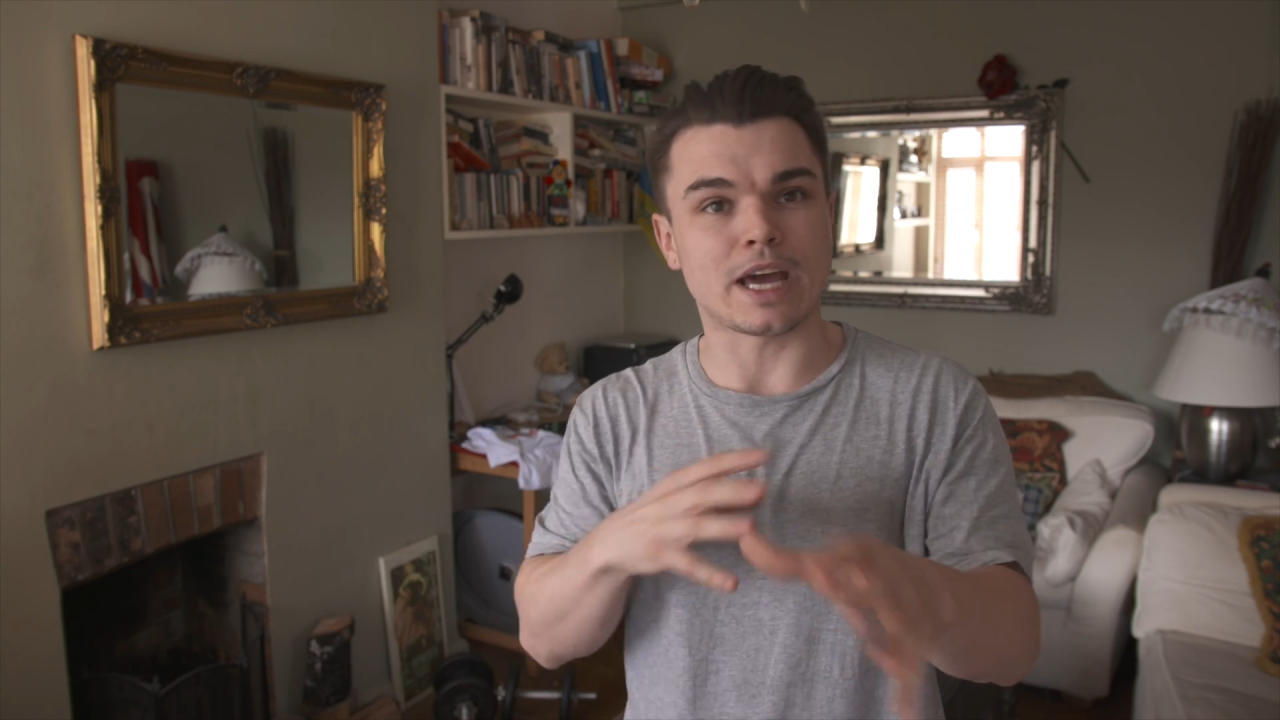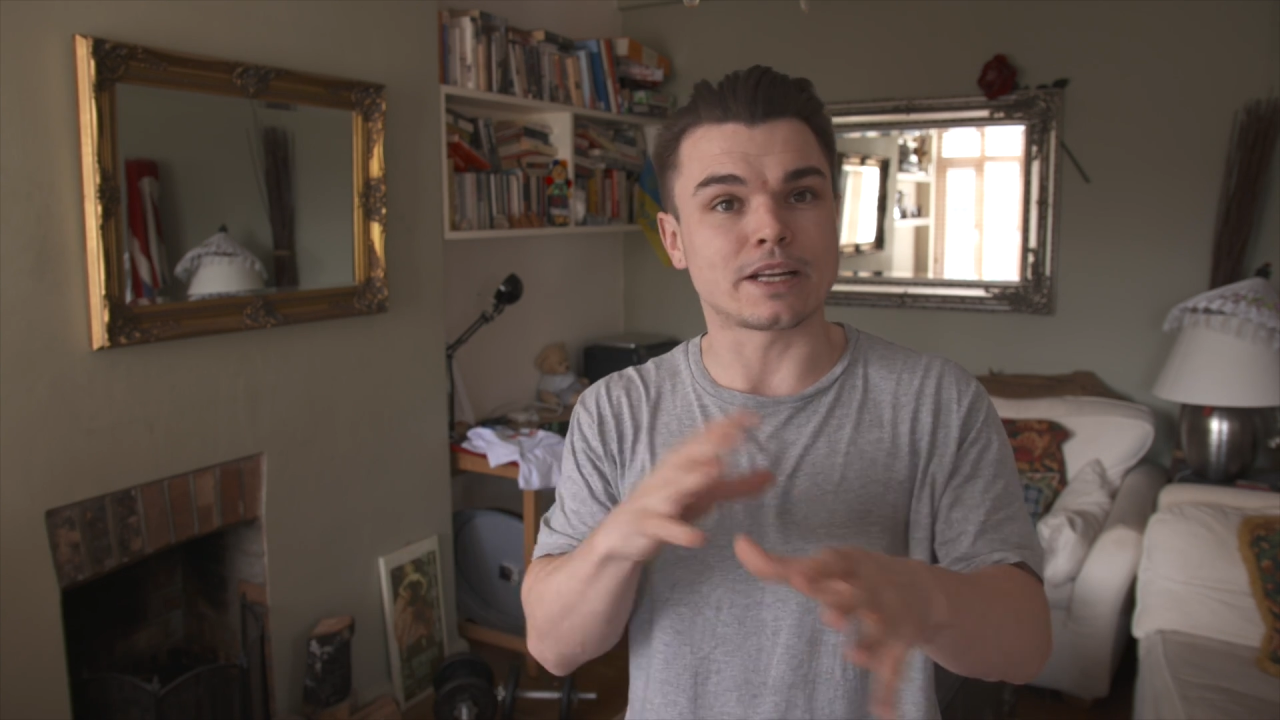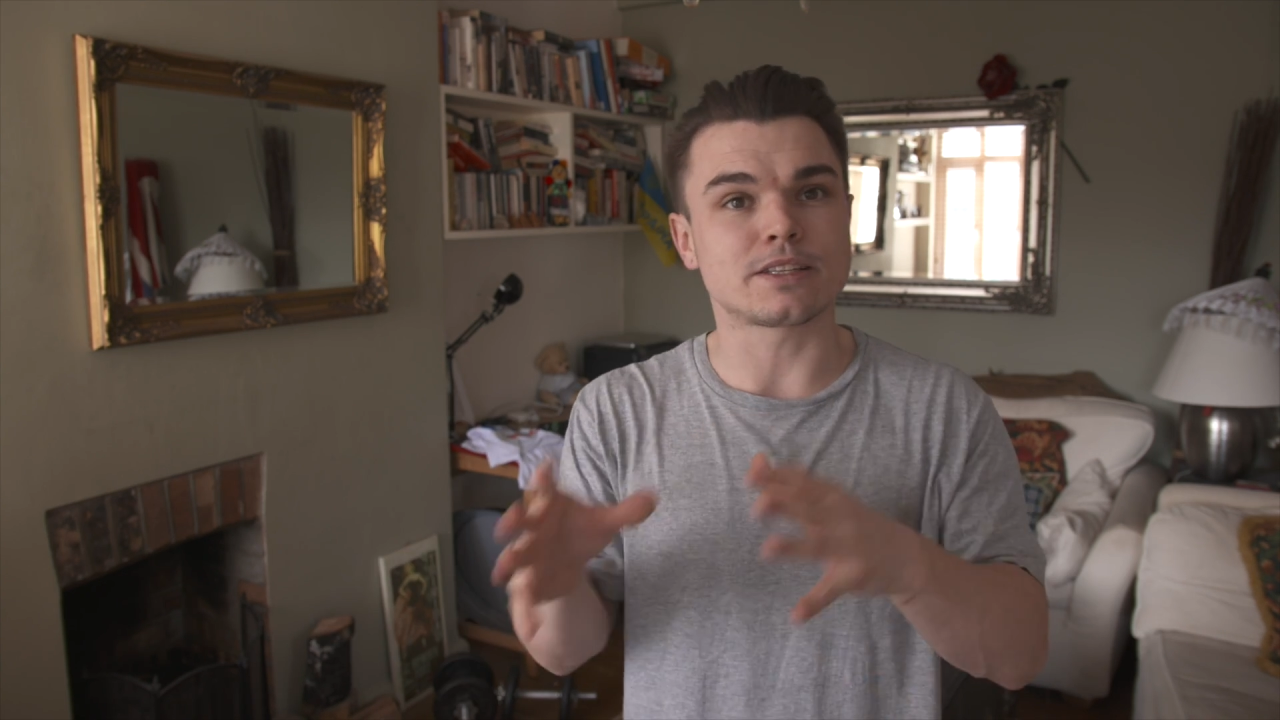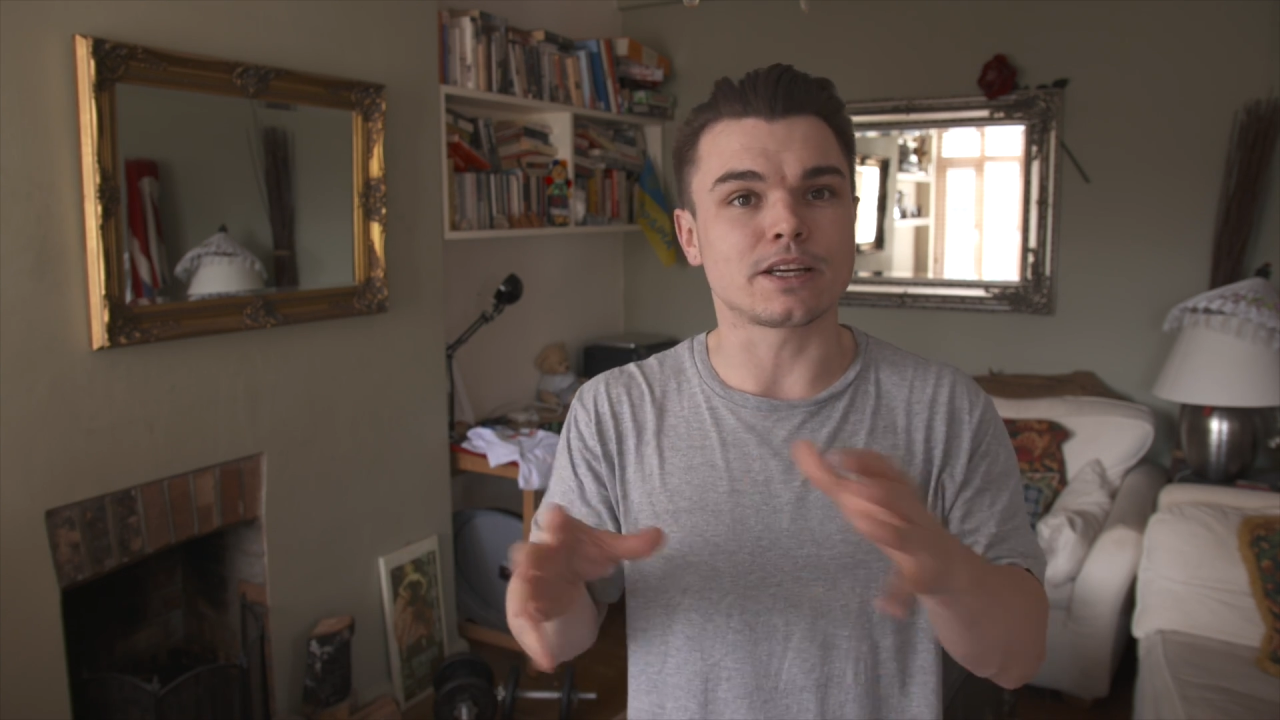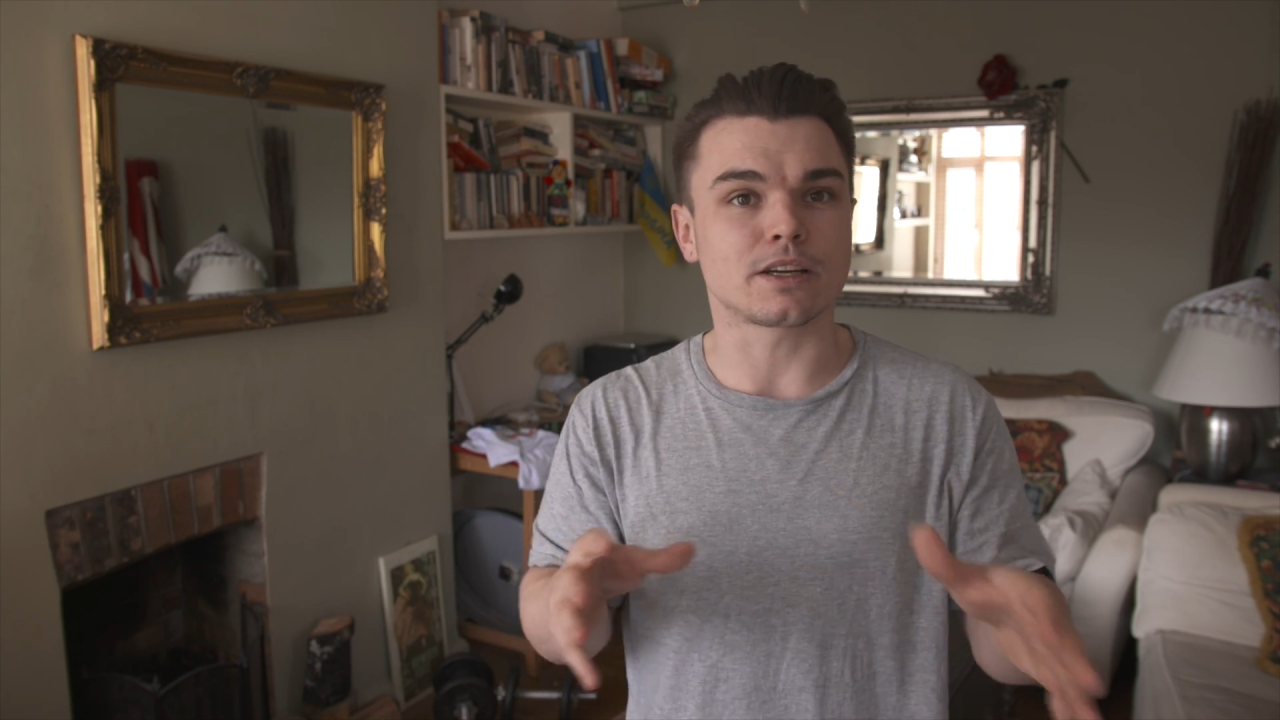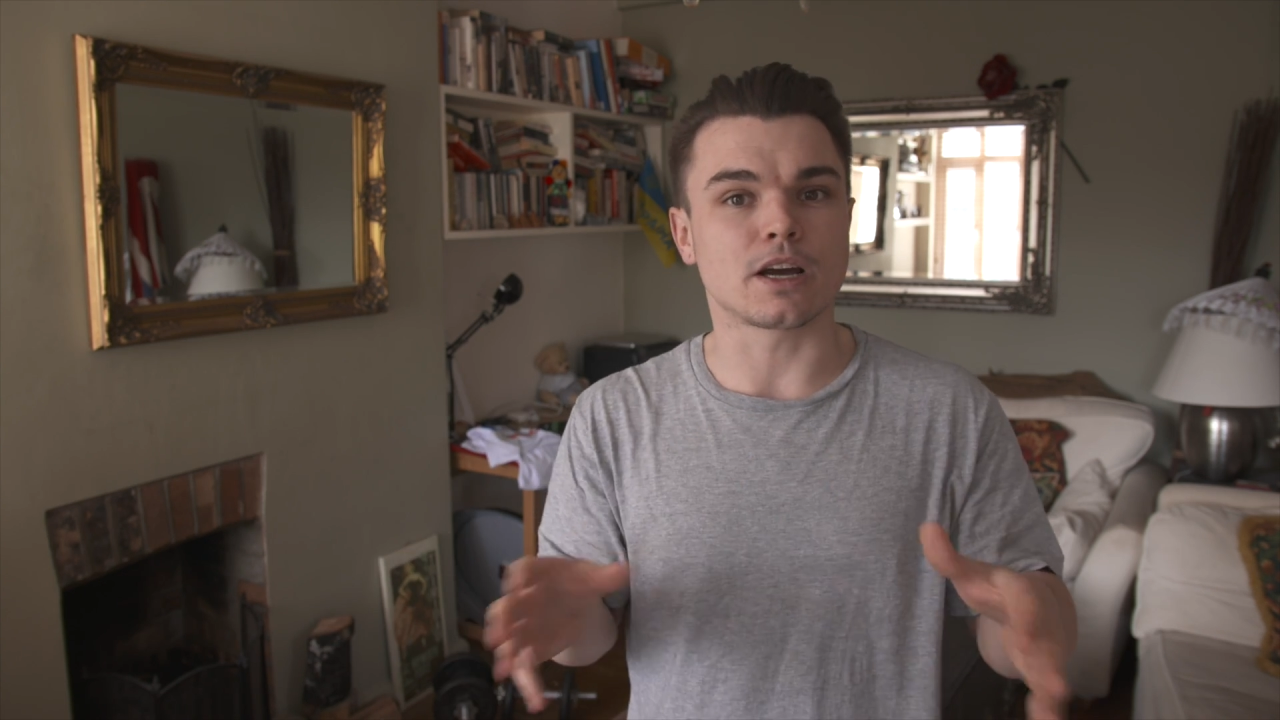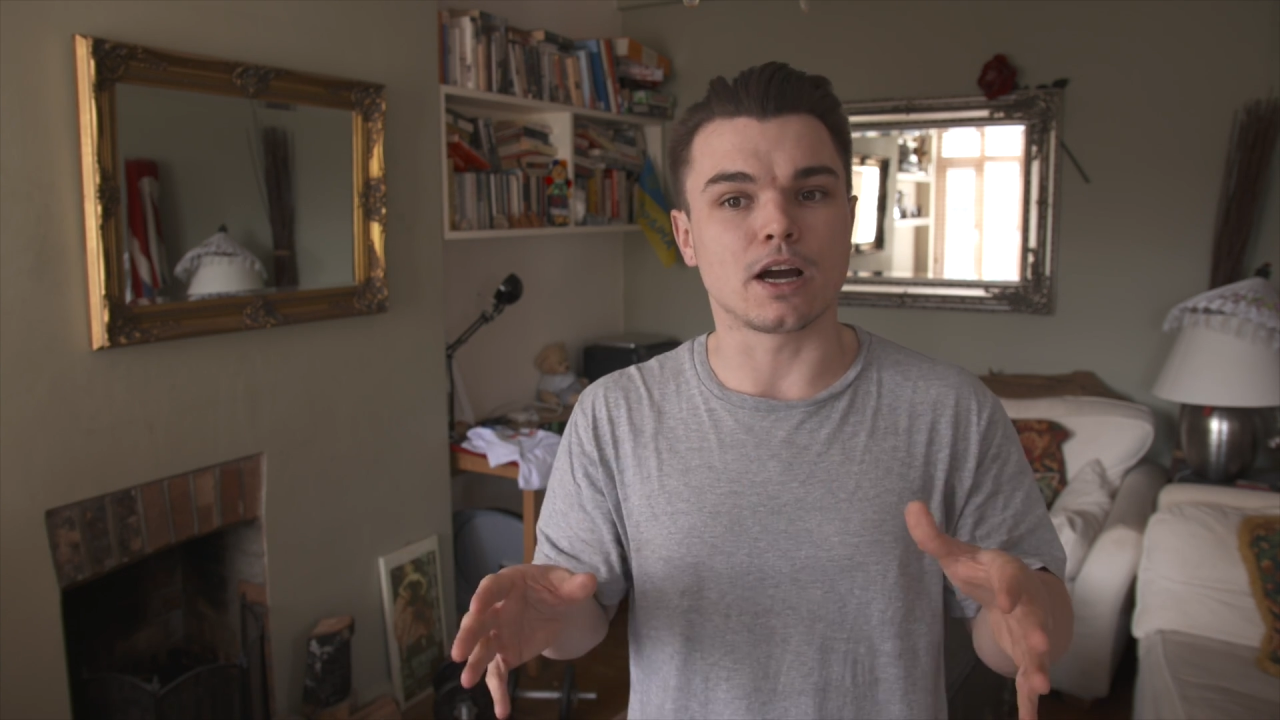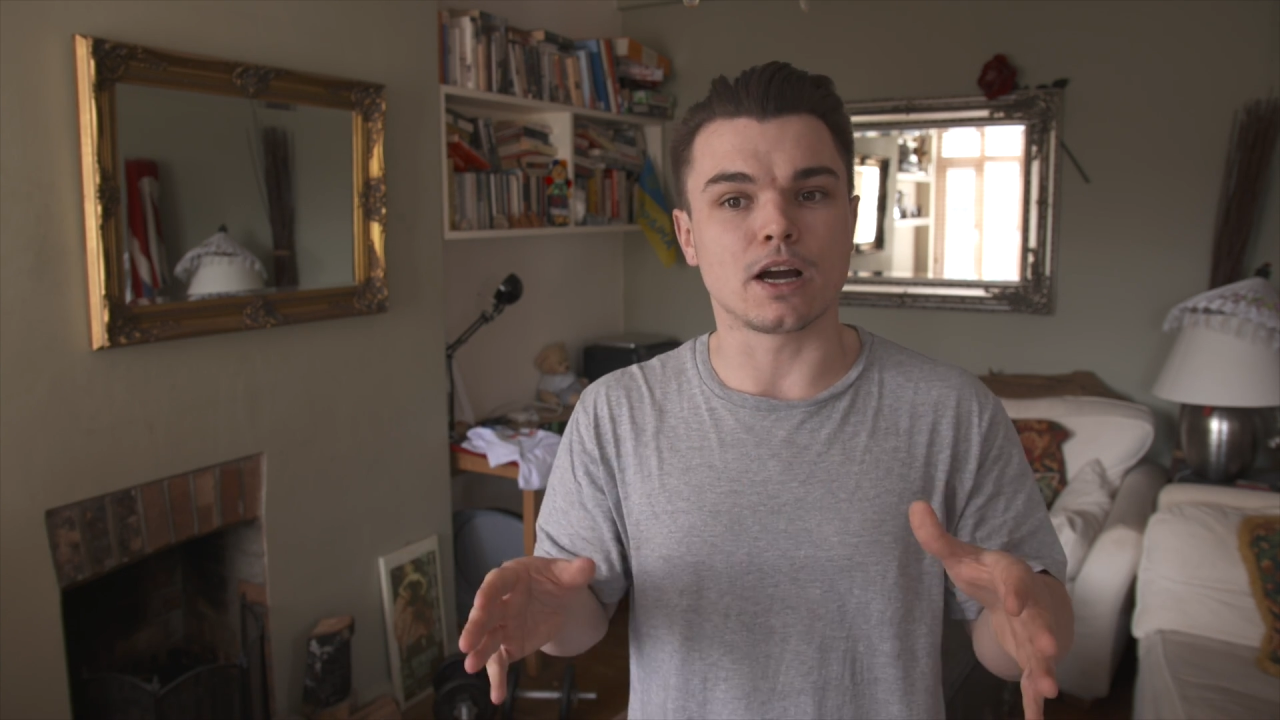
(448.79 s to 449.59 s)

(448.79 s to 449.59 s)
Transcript: the editing